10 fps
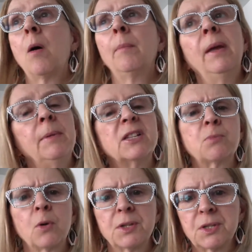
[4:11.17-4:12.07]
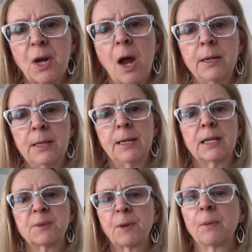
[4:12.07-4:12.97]
maybe it's more design, I
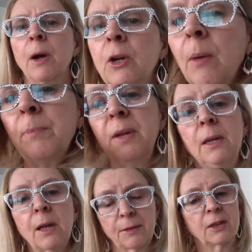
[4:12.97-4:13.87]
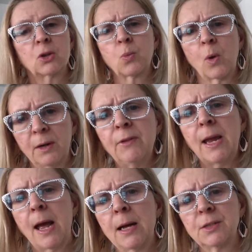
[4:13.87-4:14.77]
guess, but there might not be. I think there's one of
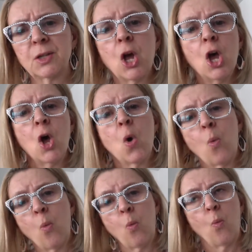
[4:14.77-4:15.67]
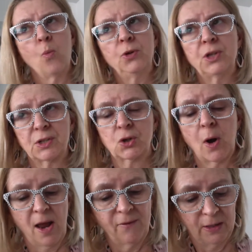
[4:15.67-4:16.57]
the ads does
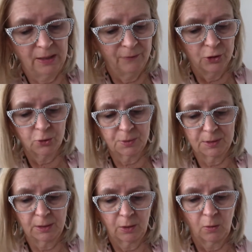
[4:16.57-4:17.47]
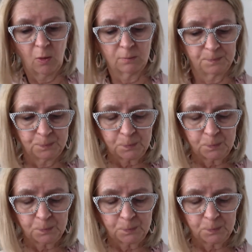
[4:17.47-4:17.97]
not have any visuals in it at all.